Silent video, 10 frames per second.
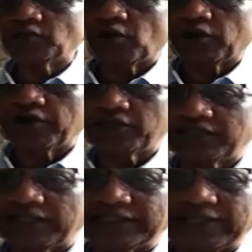organs,
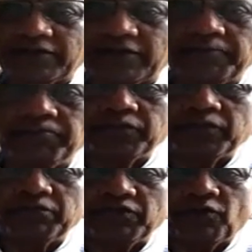etc.,
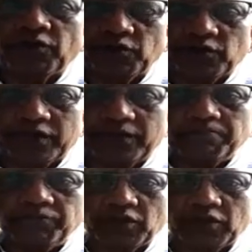before you
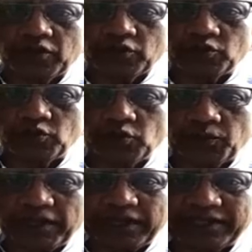can do
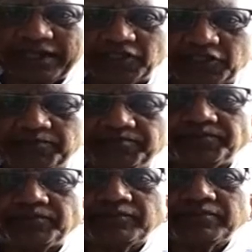meditation.
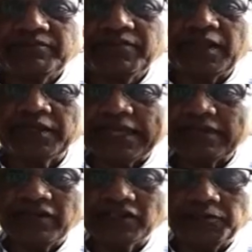
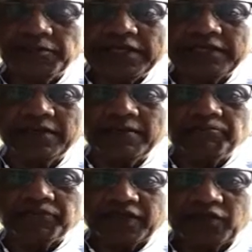That doesn't mean
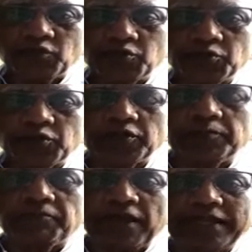that you
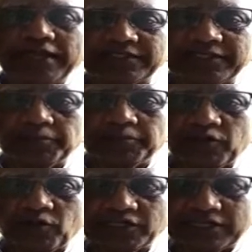shouldn't practice it,
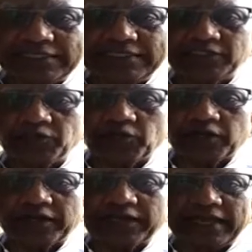because at least
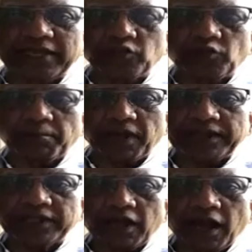you're getting your
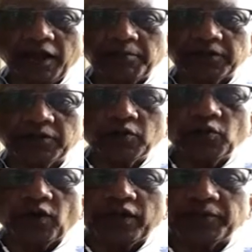mind calmer
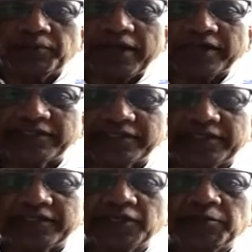while you're
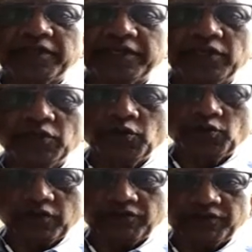practicing it.
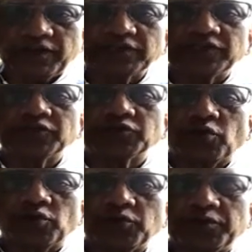One of the listeners
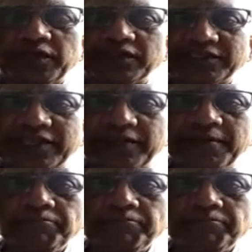wrote to me and said,